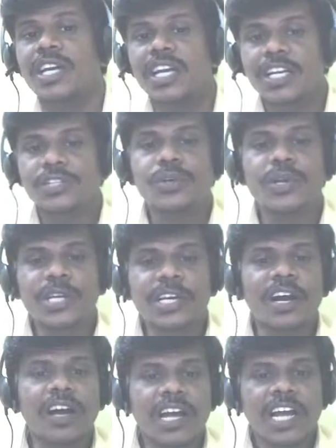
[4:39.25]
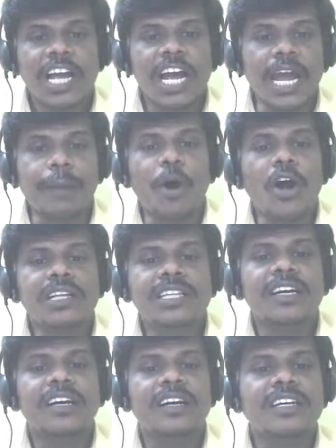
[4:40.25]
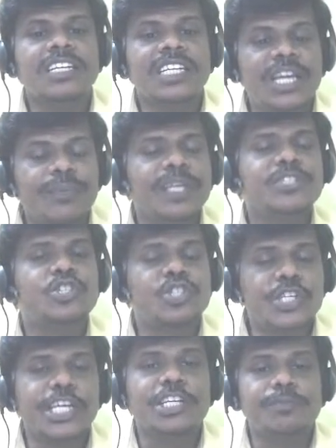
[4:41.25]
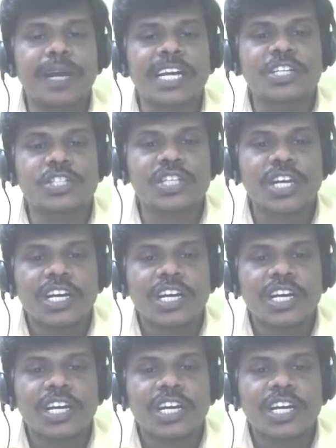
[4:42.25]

So here among the given statements,